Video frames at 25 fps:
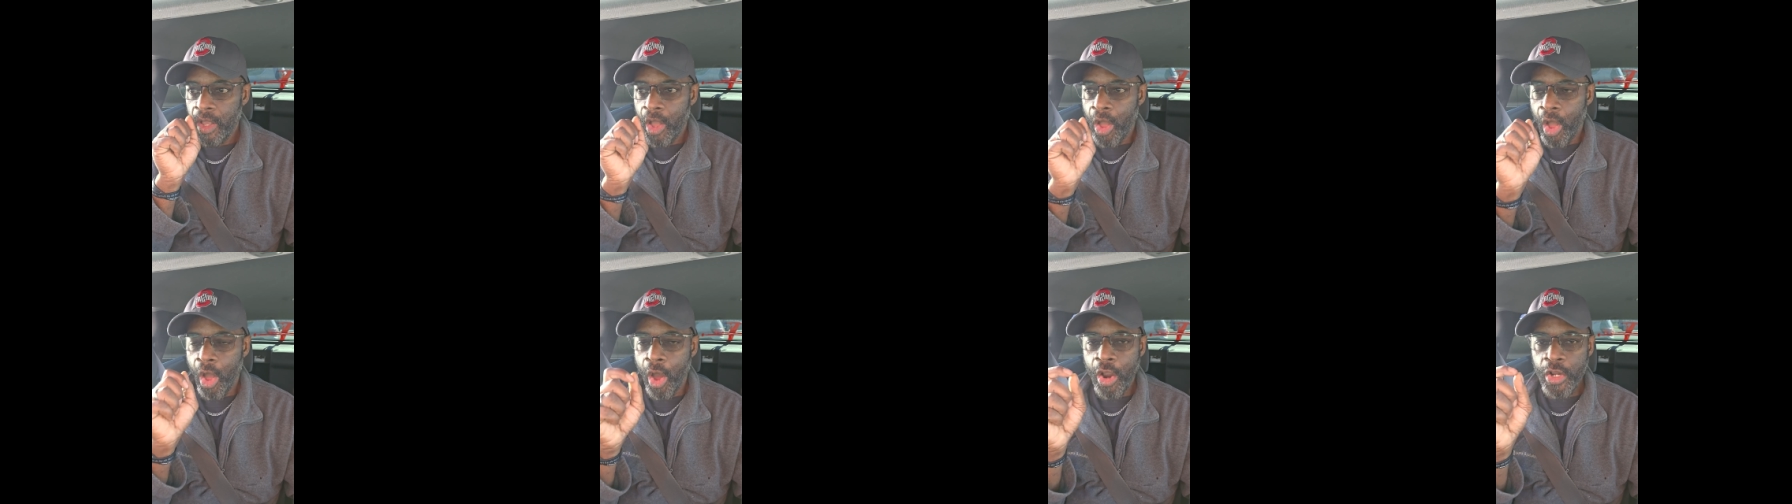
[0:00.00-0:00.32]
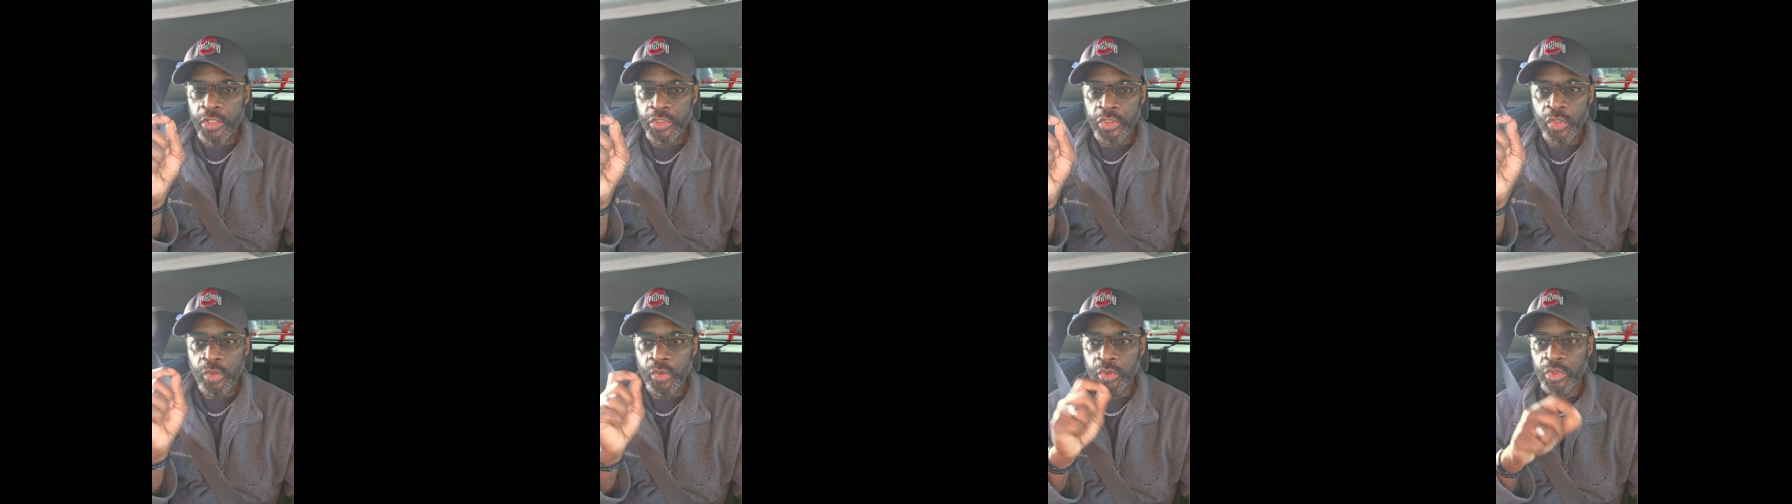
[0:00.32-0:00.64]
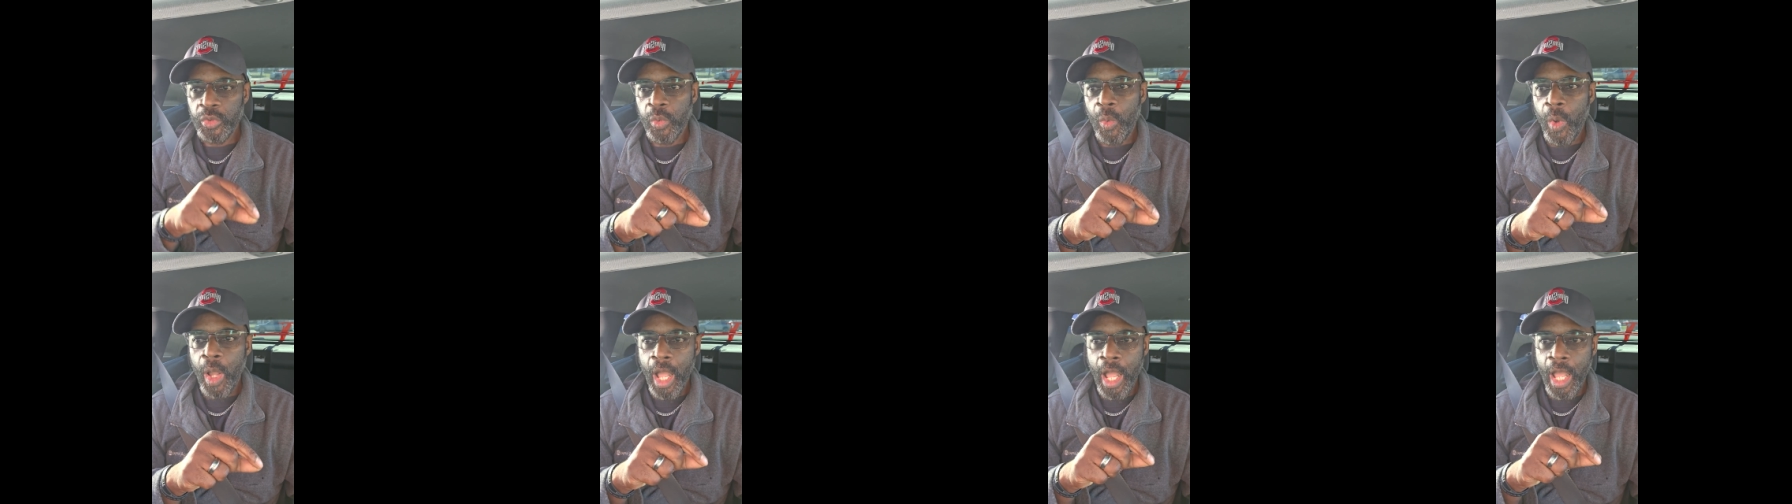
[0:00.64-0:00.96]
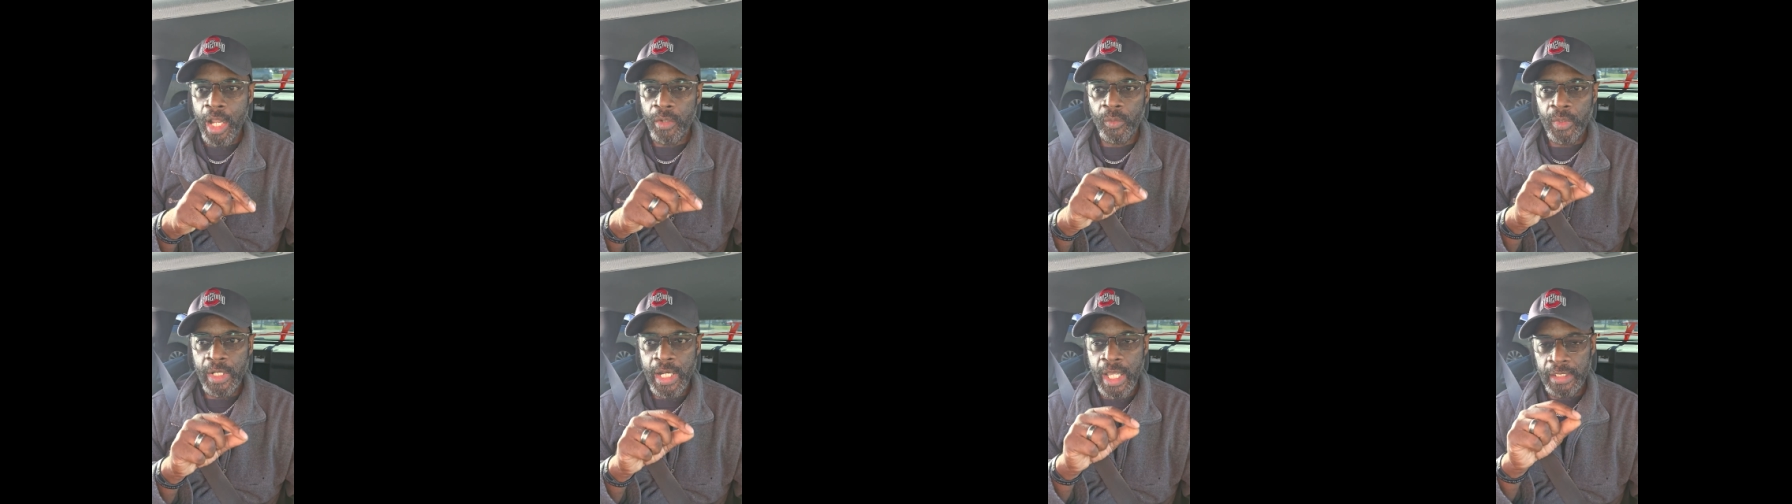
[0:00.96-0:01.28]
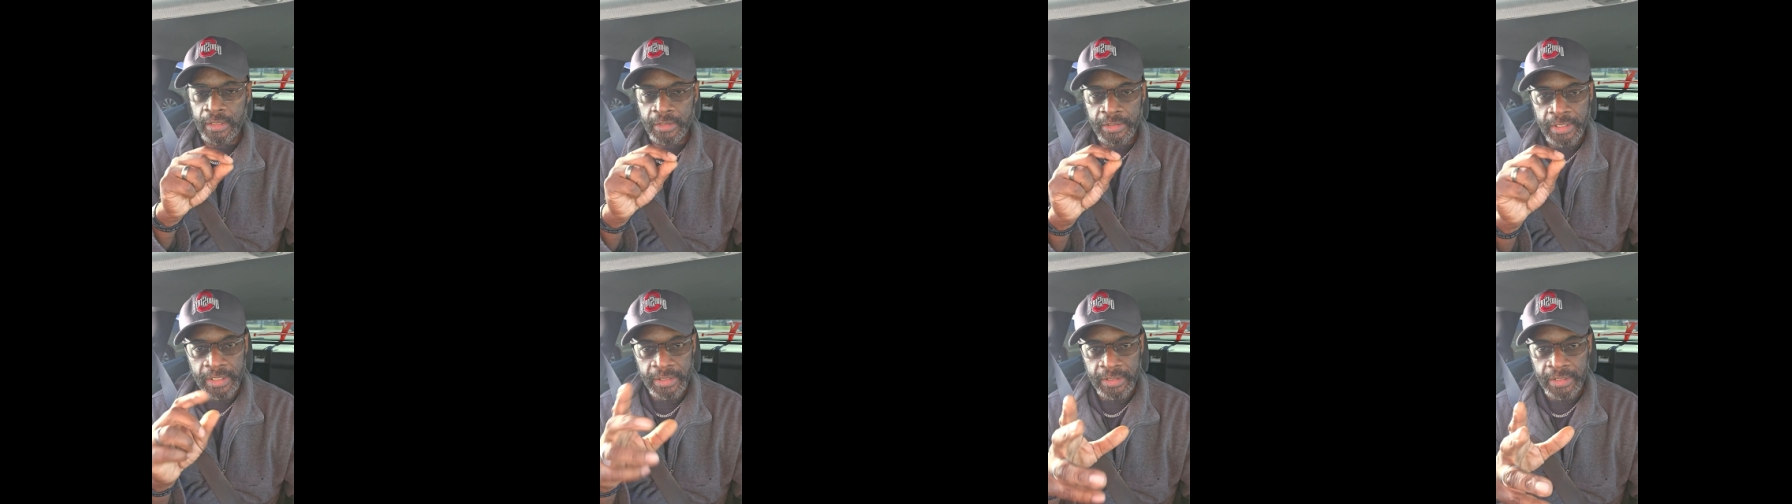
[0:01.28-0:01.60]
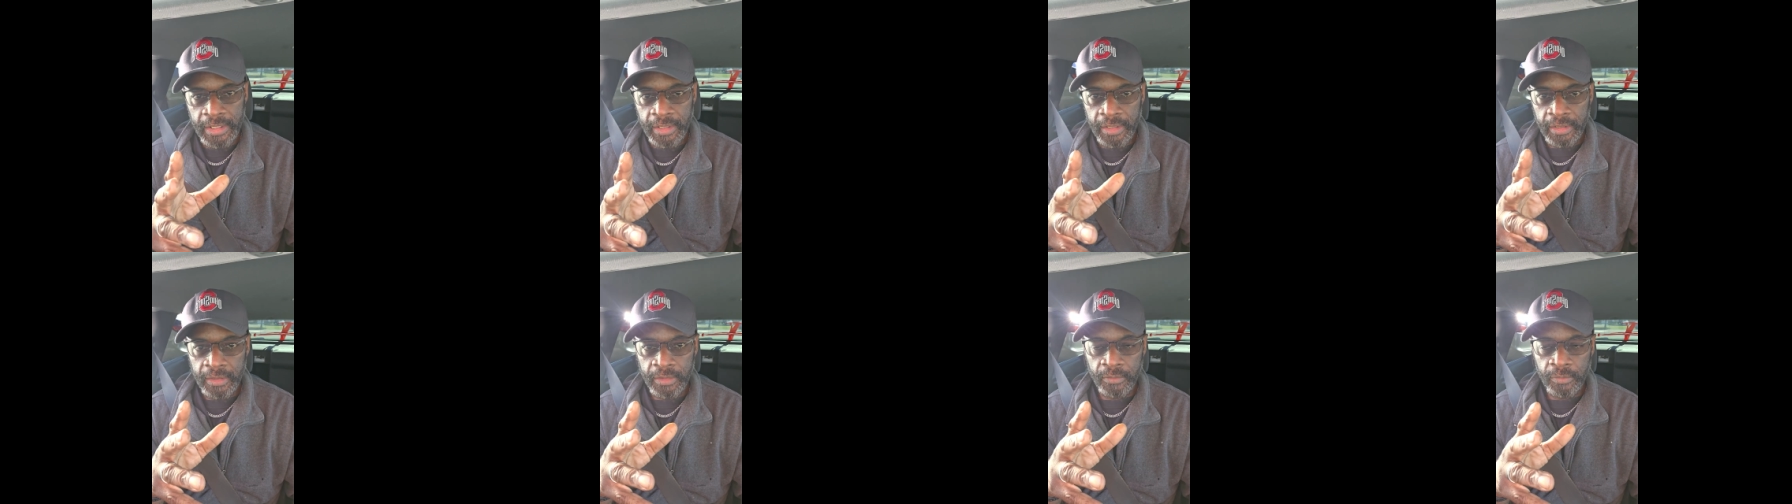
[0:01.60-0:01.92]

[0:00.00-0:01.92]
R2 Swan, when I did the